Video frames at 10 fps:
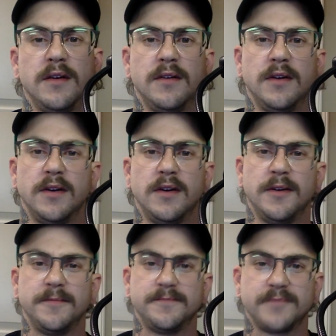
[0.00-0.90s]
Like,
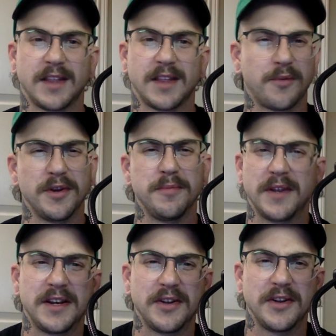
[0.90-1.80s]
where are you
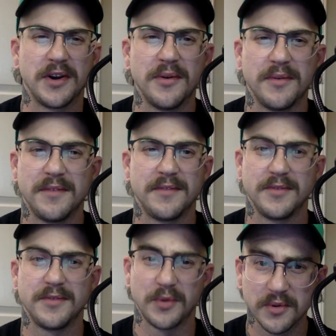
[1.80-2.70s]
planning to go?
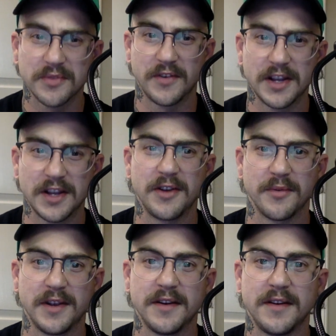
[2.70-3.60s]
North fucking Korea?